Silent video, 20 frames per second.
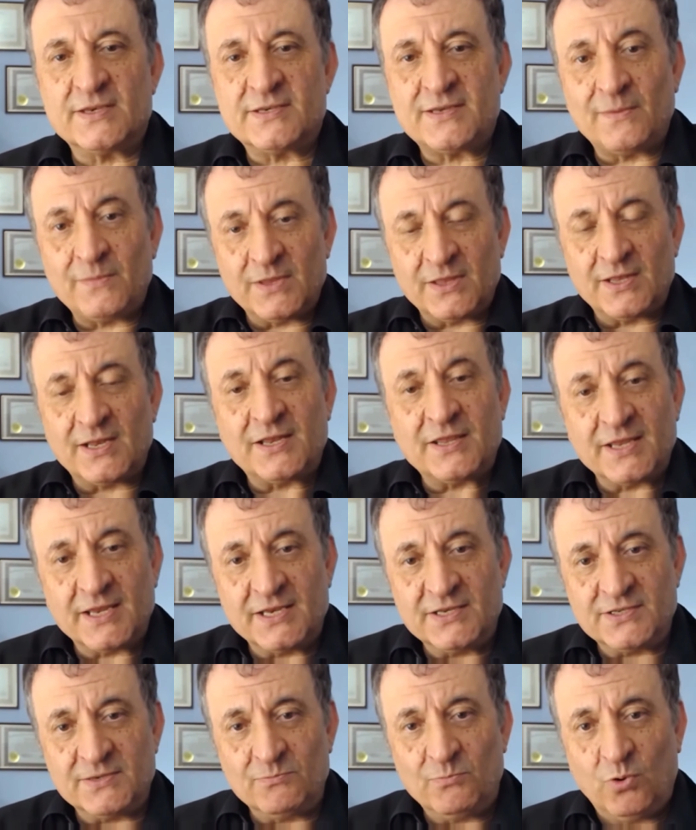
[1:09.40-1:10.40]
Something that I
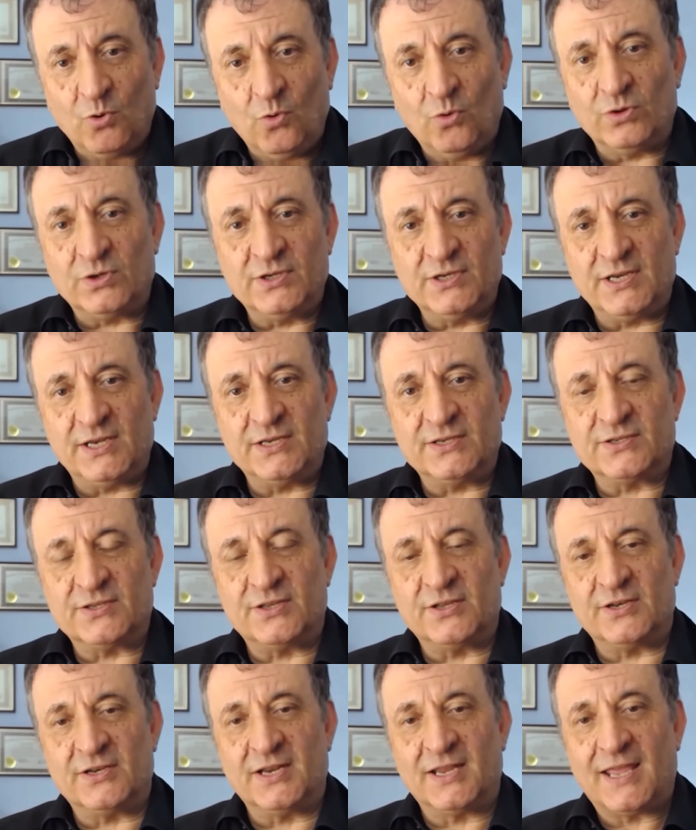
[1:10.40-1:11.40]
think is important
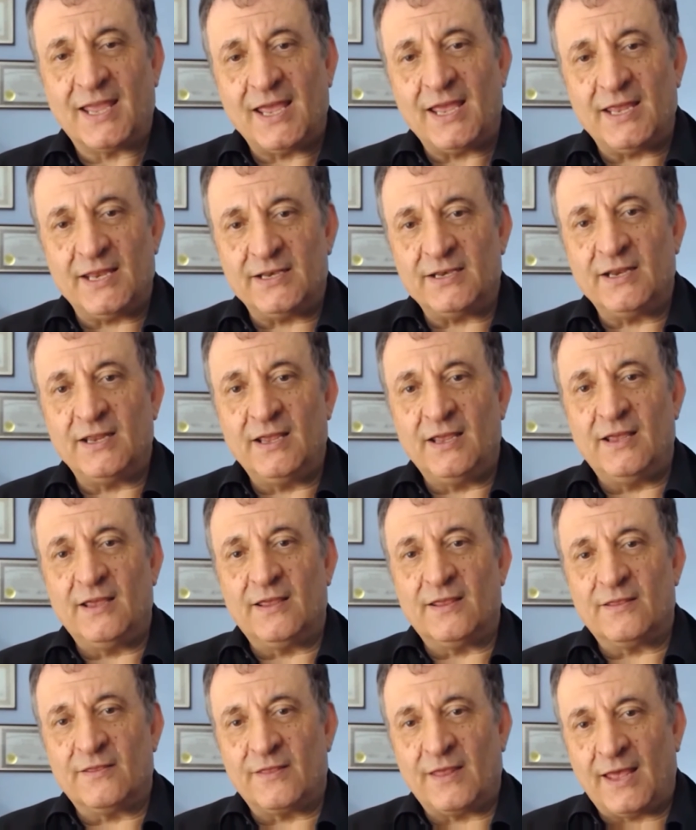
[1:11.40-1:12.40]
is that, again,
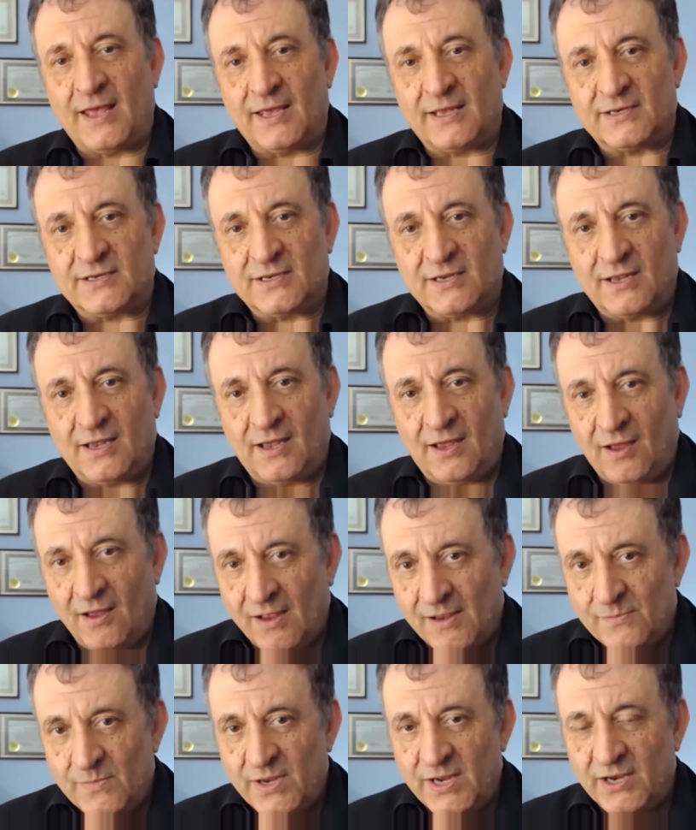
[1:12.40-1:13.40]
that
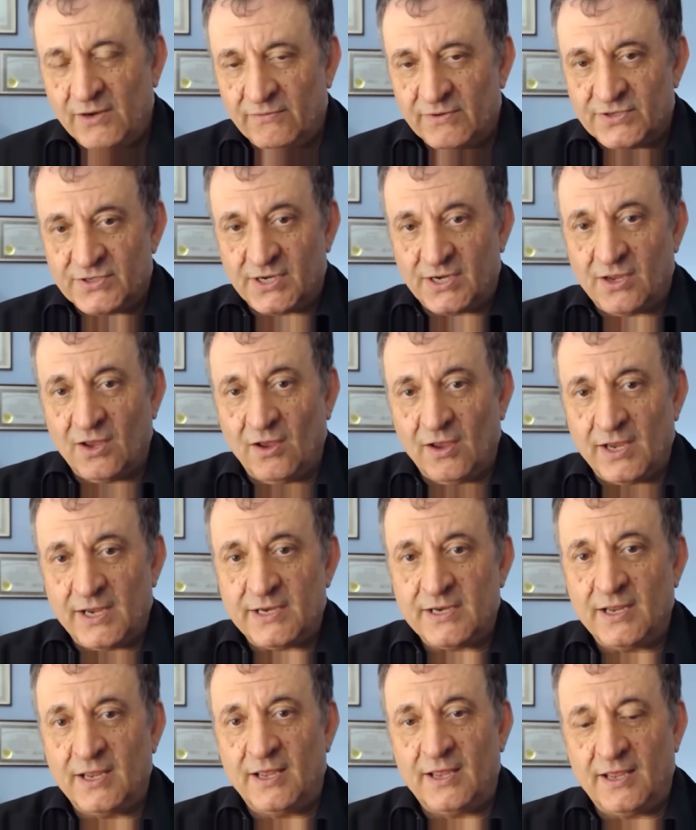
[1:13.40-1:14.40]
I'm here as a
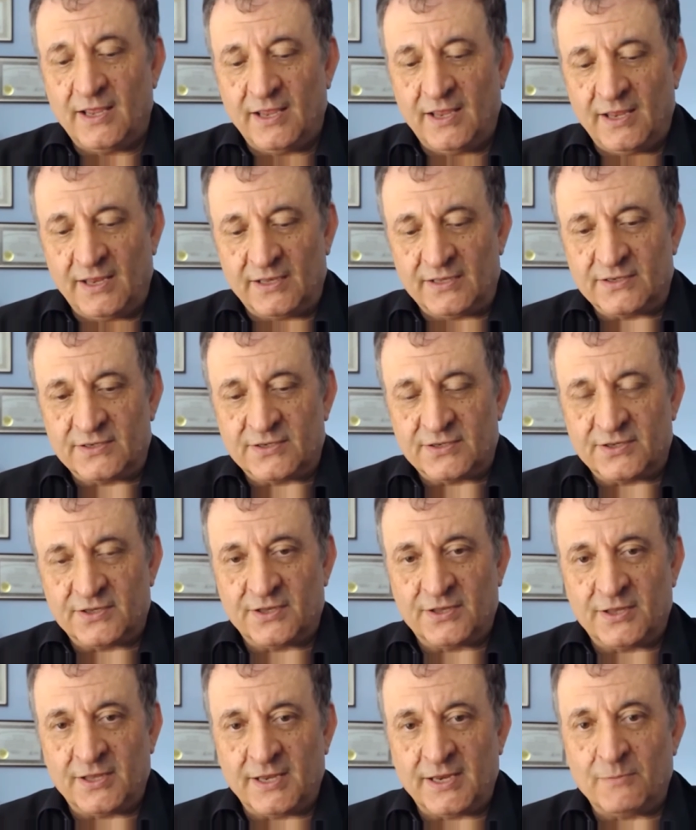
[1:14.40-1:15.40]
guide.
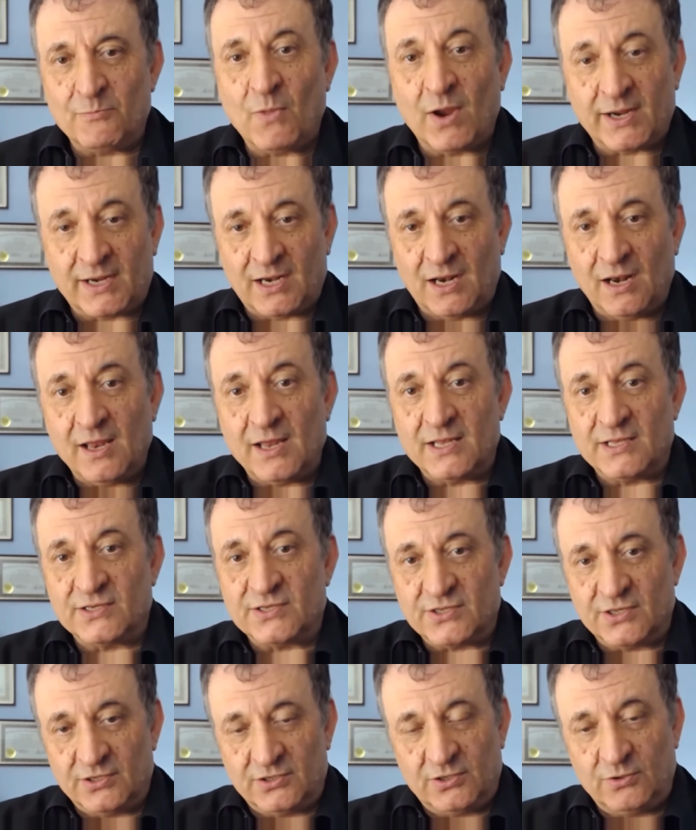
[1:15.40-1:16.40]
It's the, my
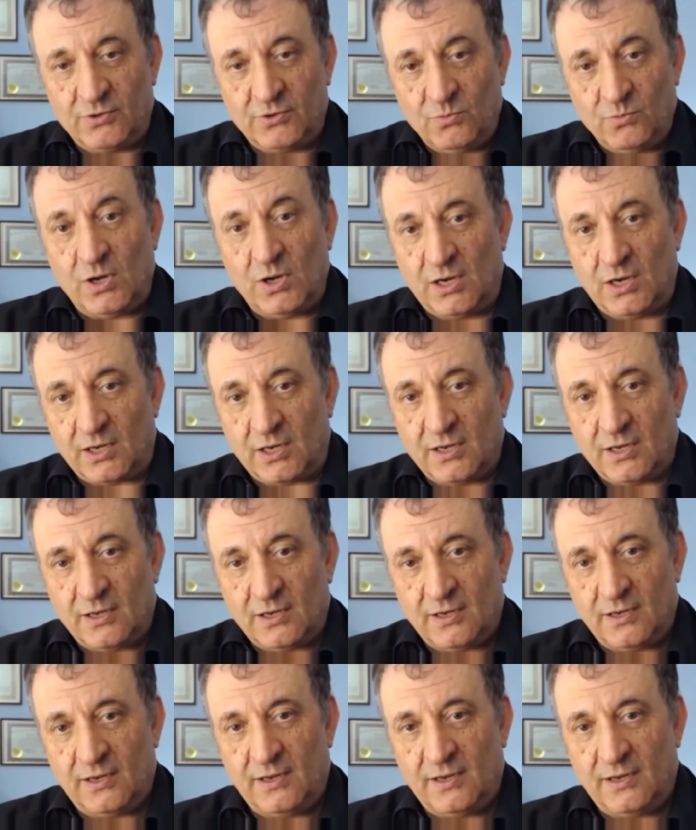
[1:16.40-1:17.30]
clients that do the work.